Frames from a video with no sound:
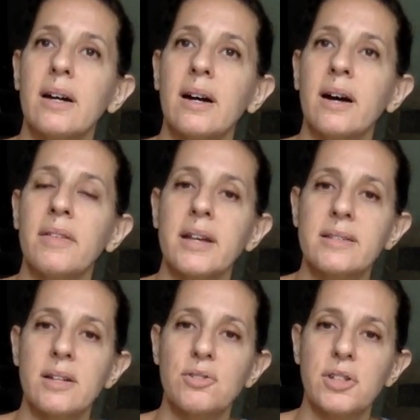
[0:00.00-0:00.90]
I think it's
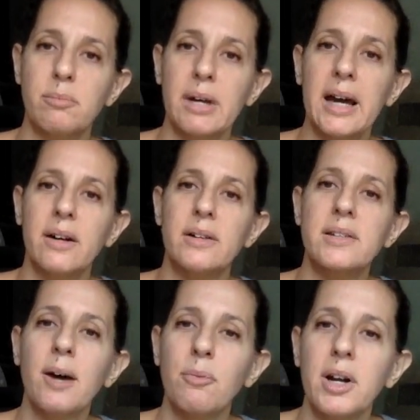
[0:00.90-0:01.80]
an interesting pattern. It's
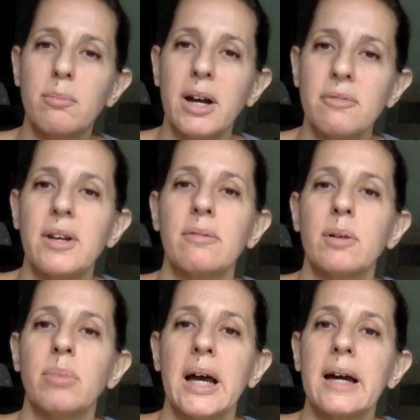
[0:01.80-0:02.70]
not one of my
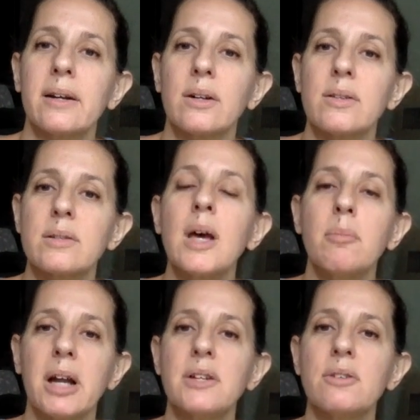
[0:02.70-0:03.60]
favorite patterns,
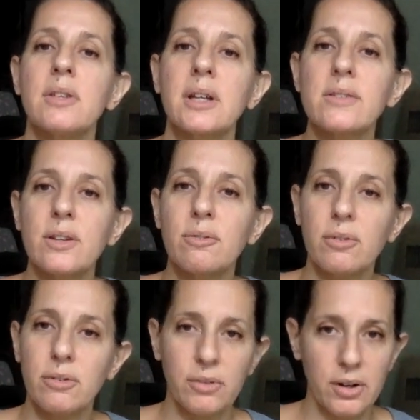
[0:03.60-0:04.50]
but I do think it's good
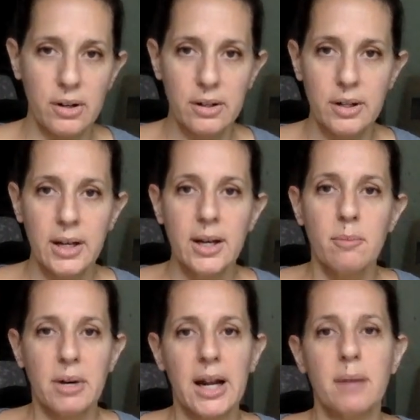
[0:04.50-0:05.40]
for fall.
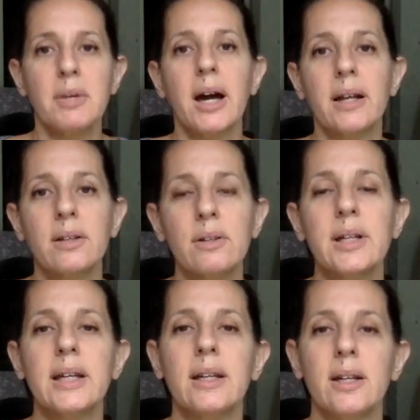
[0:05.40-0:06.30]
But I'm not
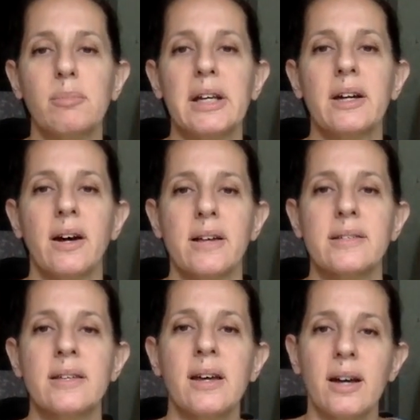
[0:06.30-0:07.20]
including it here because
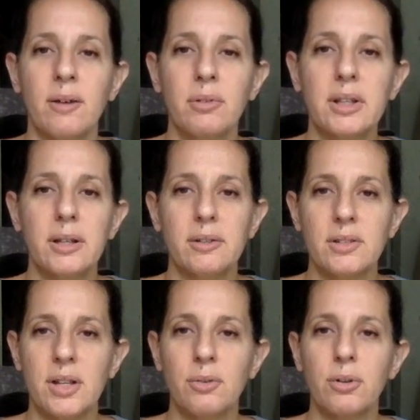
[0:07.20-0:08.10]
really,
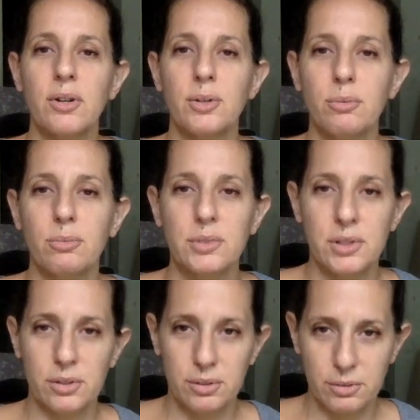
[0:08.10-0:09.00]
to, in order to,
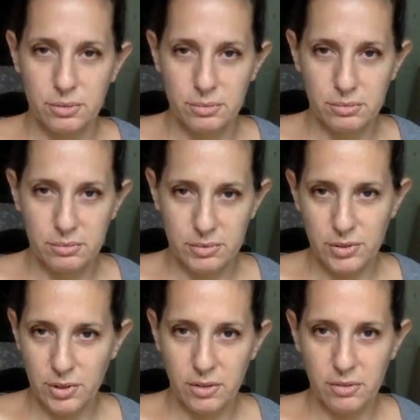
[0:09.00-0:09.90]
to
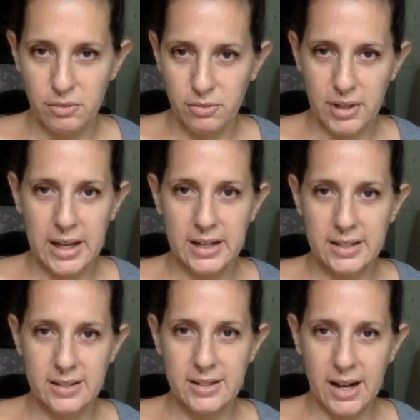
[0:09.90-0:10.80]
sort of get it
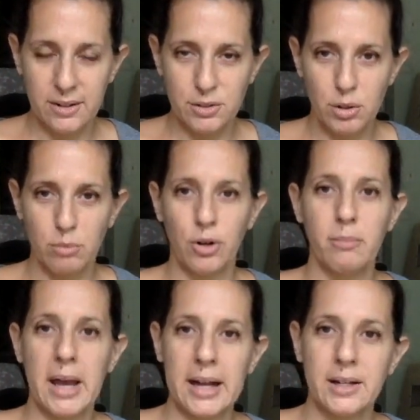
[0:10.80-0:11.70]
down to a more
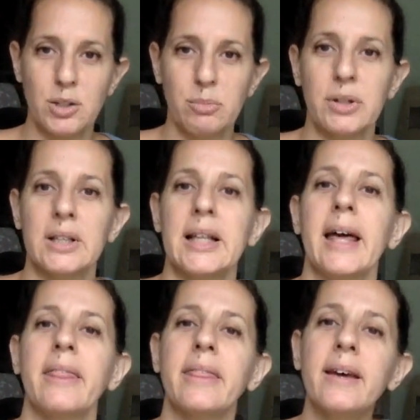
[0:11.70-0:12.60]
manageable
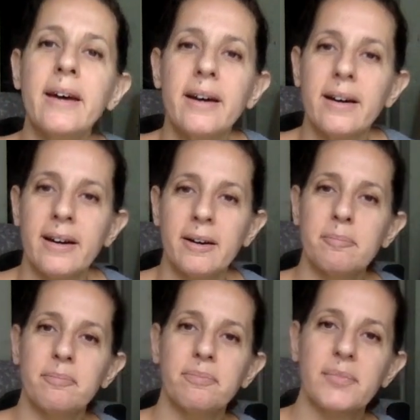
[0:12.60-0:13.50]
length,
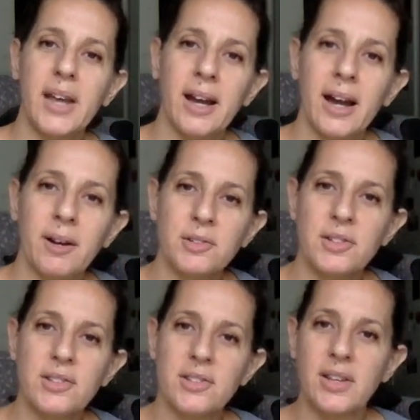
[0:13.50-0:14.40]
um, I, I
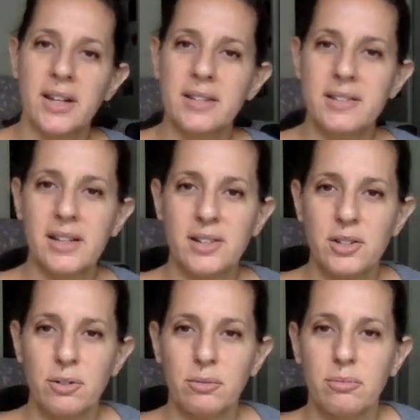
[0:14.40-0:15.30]
just decided to stick to